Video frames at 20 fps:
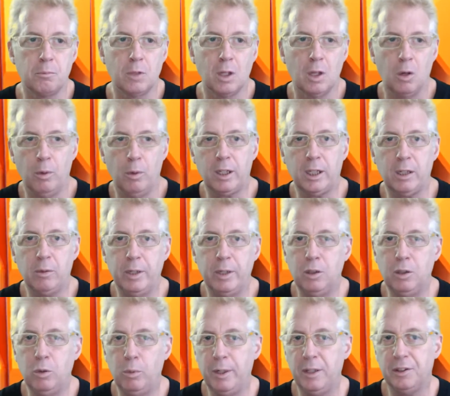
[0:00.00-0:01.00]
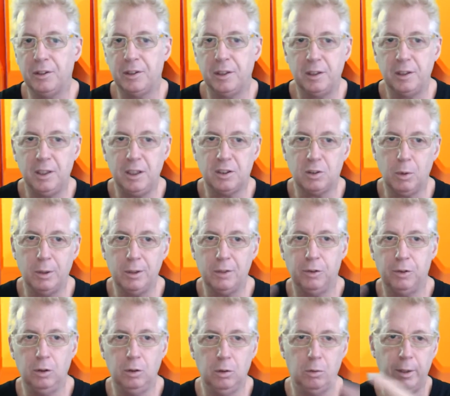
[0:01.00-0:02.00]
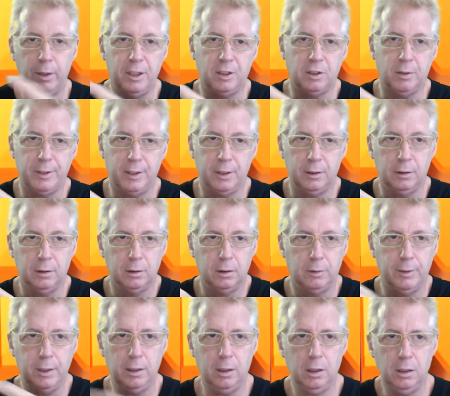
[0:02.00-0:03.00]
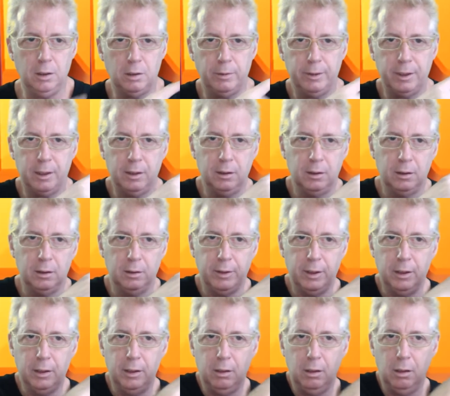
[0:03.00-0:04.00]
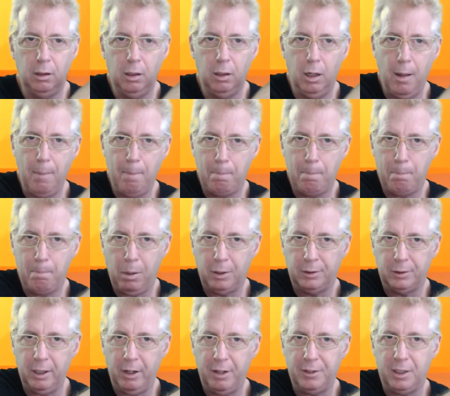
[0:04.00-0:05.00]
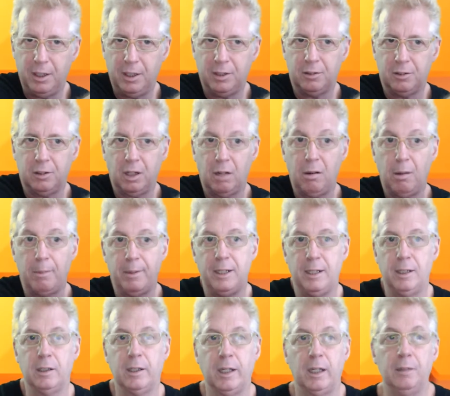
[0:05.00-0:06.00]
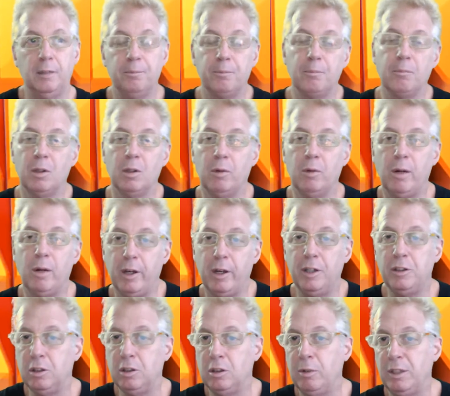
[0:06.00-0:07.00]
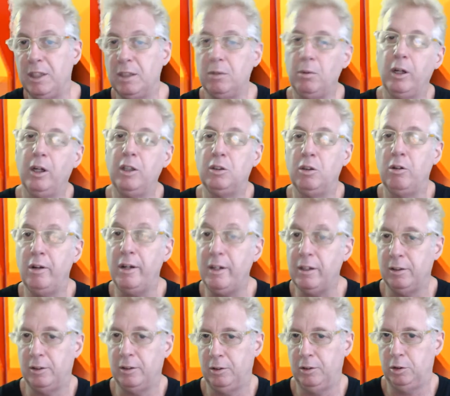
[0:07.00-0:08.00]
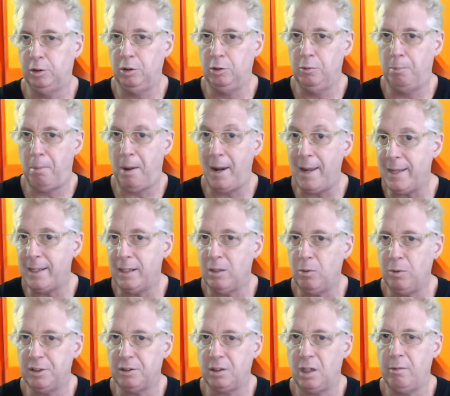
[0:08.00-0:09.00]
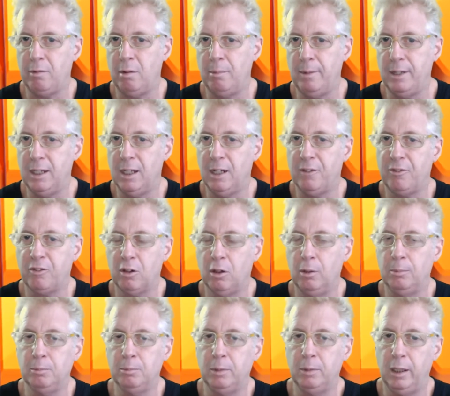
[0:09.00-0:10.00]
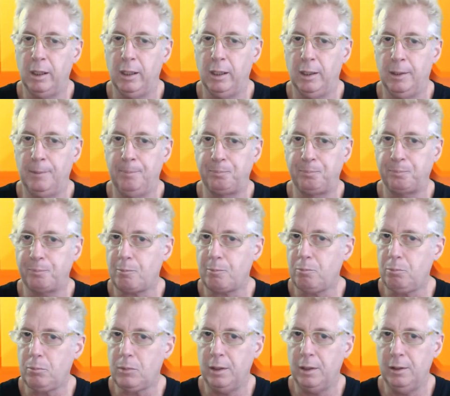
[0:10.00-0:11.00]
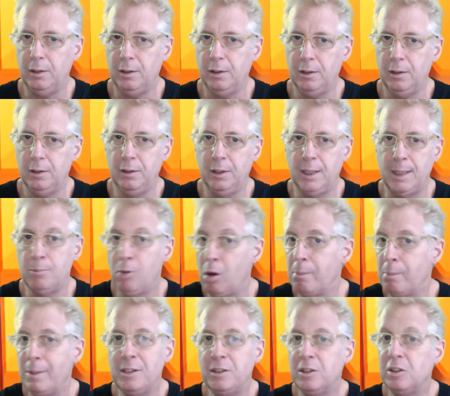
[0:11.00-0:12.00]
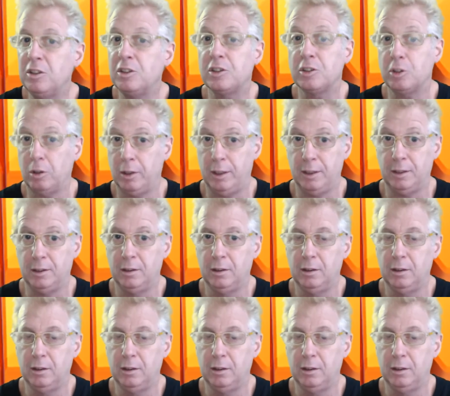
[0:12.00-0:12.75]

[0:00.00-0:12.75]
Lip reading: what can we do with this wonderful? Wait, it's weather over there. No, it's weather over there. Boom, there it is. Tribal Mania. Okay, what are we going to do with it? We're going to learn to play with Tribal Mania from the moment you install it.